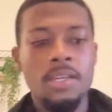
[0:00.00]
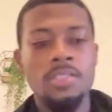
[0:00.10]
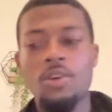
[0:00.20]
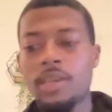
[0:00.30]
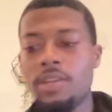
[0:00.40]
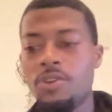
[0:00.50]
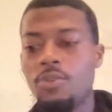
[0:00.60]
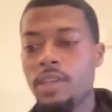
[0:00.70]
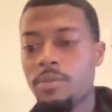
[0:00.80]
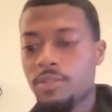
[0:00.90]
So he
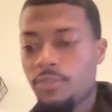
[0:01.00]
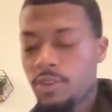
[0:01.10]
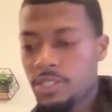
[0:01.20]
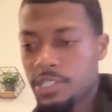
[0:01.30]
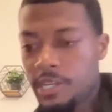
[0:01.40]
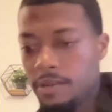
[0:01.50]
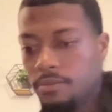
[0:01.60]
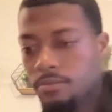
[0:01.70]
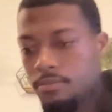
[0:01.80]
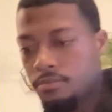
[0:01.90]
knew he was full of shit.